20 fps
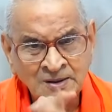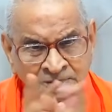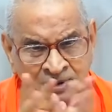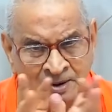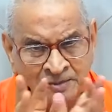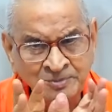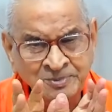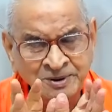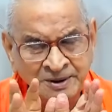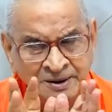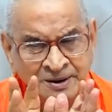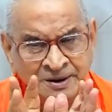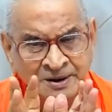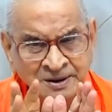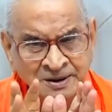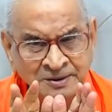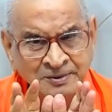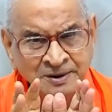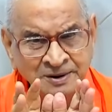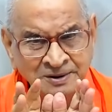something
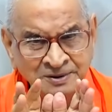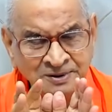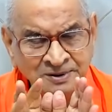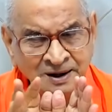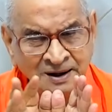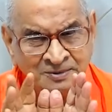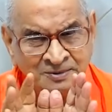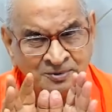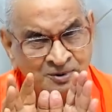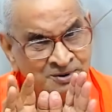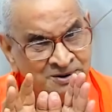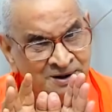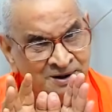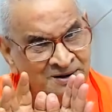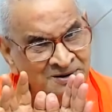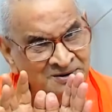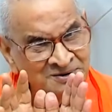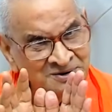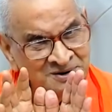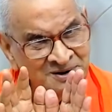intervenes that we
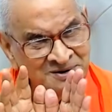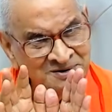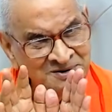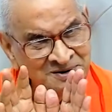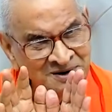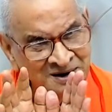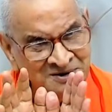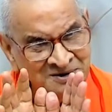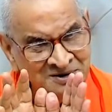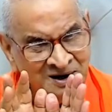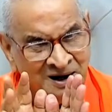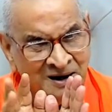shall discuss next